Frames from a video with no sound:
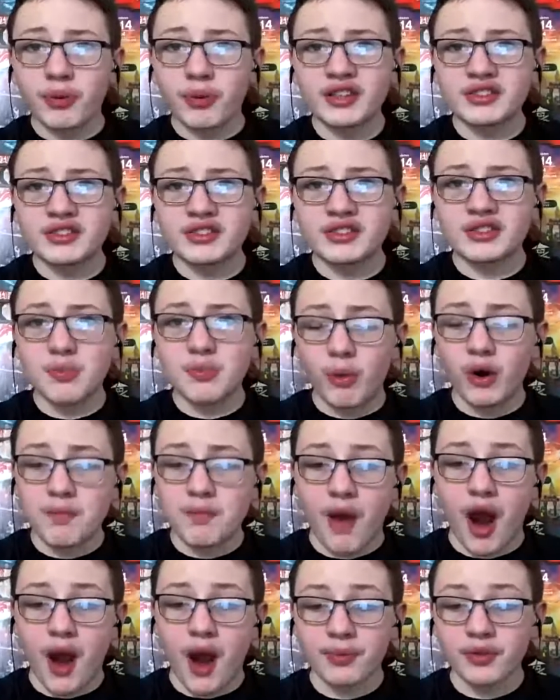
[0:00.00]
is more
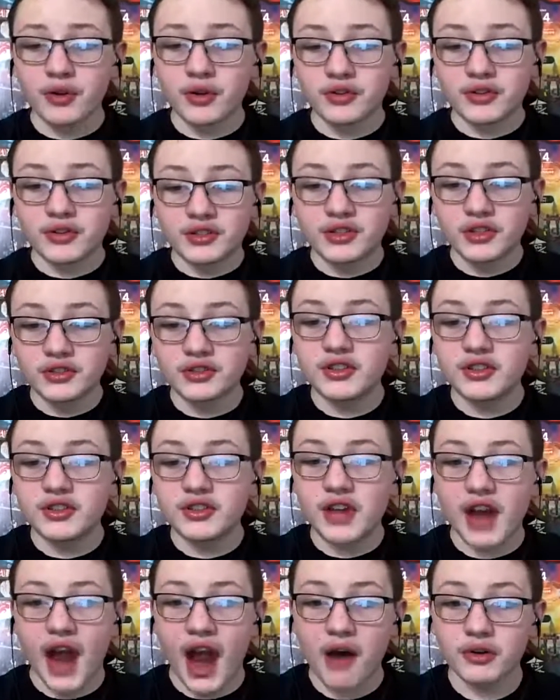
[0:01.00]
popular than Tilted
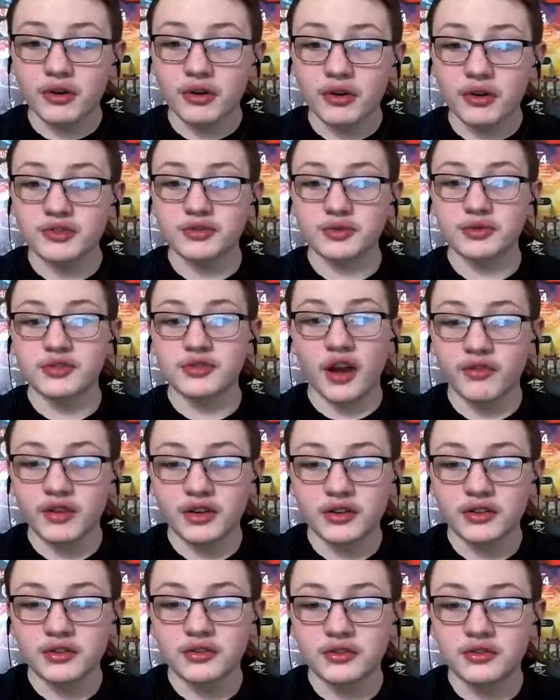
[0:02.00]
Towers has
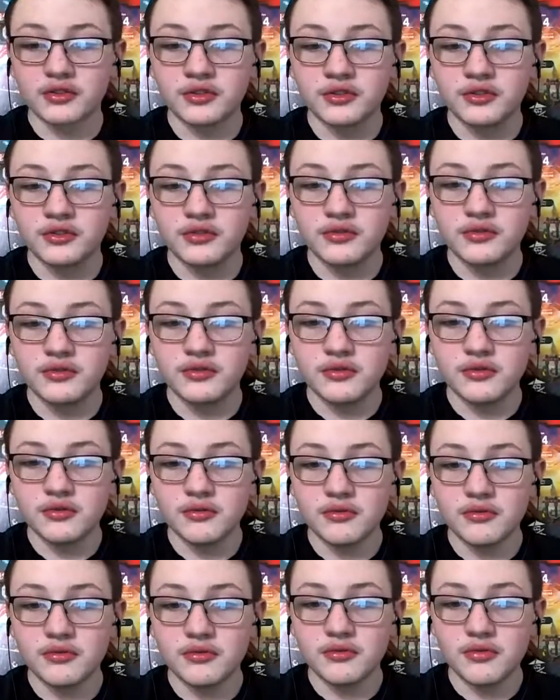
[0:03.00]
ever
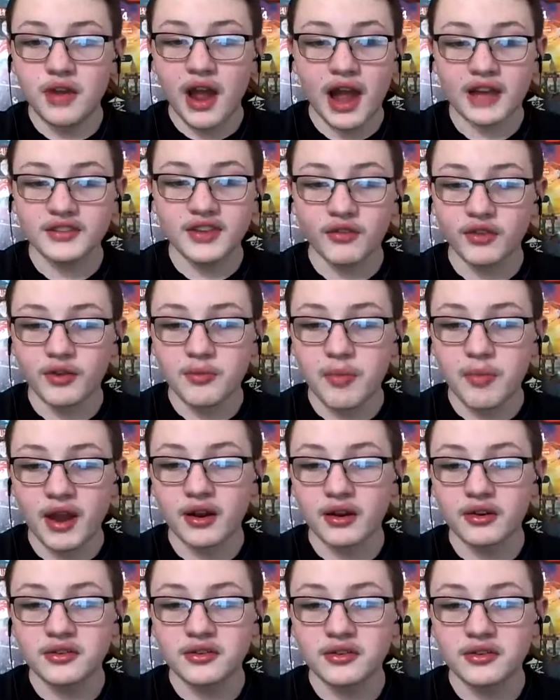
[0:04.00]

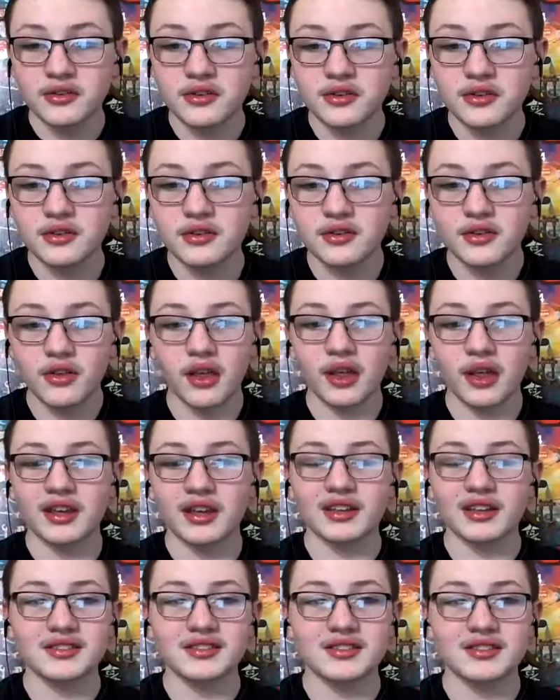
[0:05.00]
been. Like
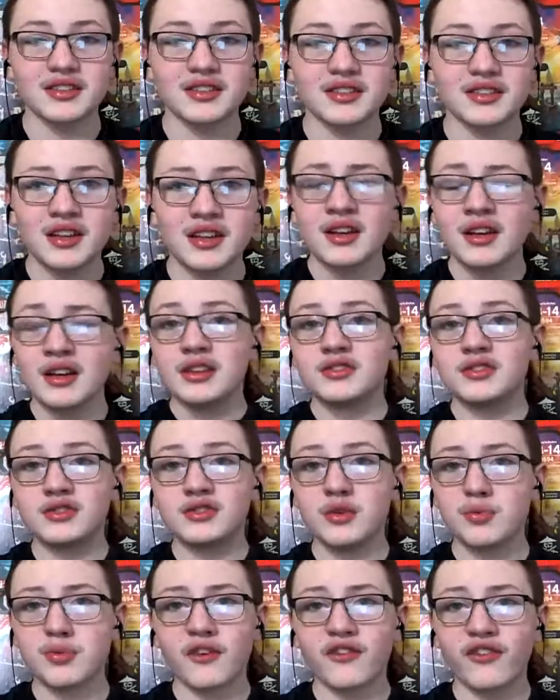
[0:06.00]
it's
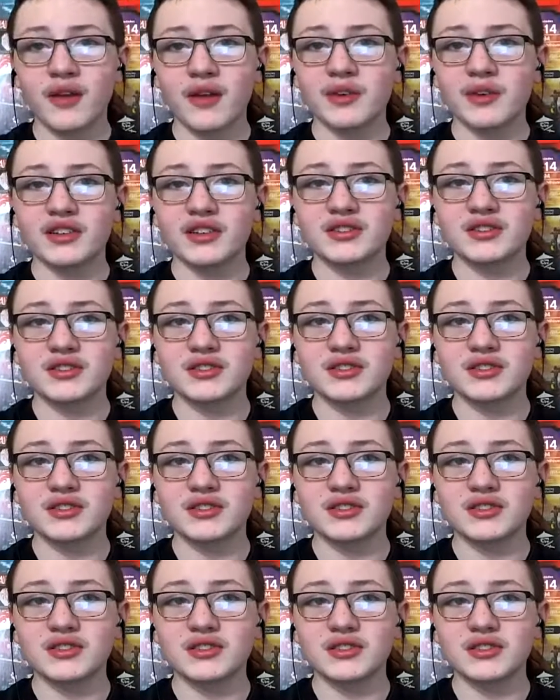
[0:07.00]
super
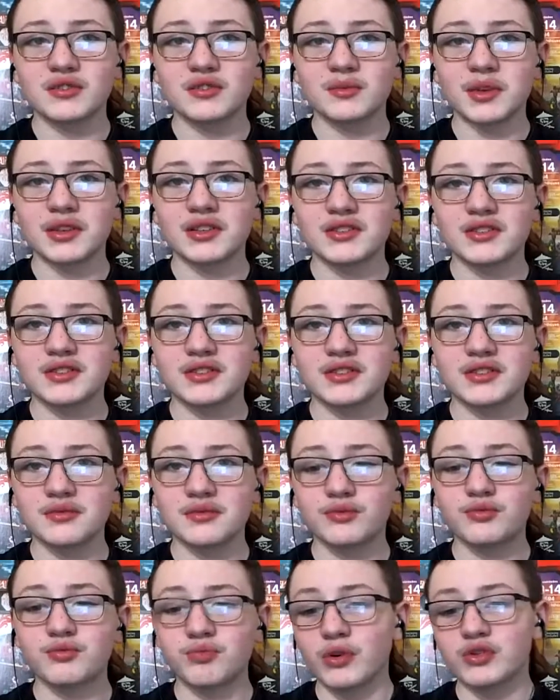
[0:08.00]
famous because
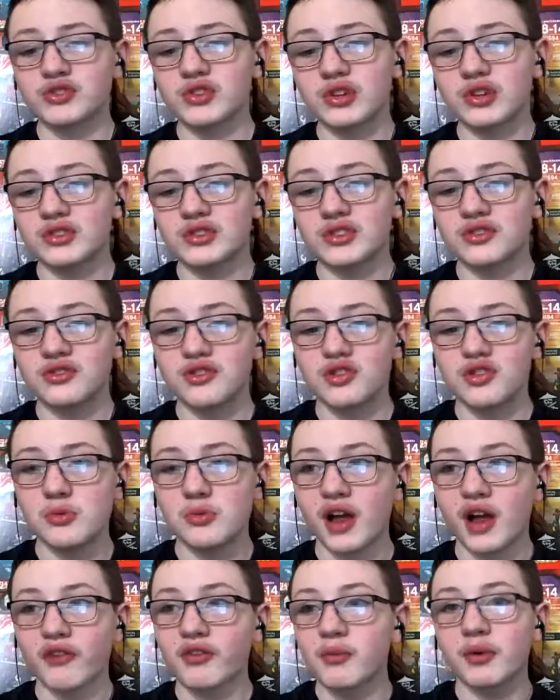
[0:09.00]
mostly because it's new,
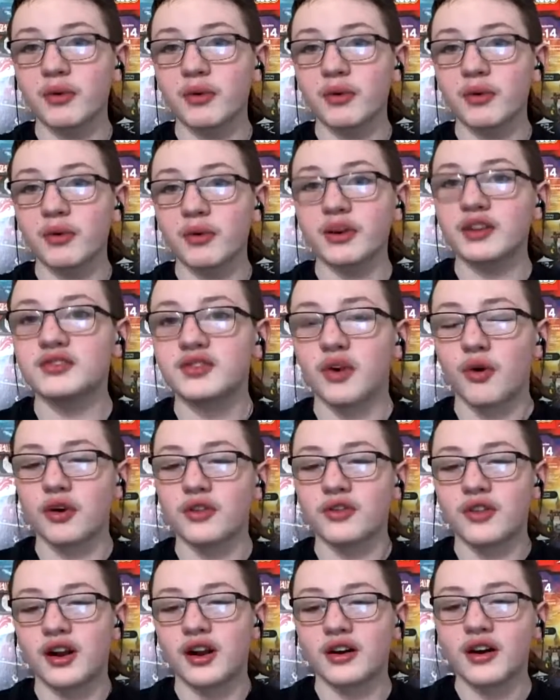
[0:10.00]
but everybody's going
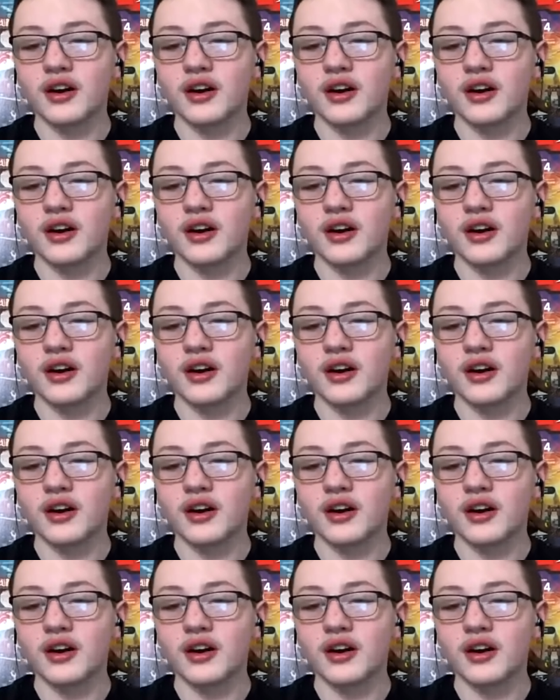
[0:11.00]
there.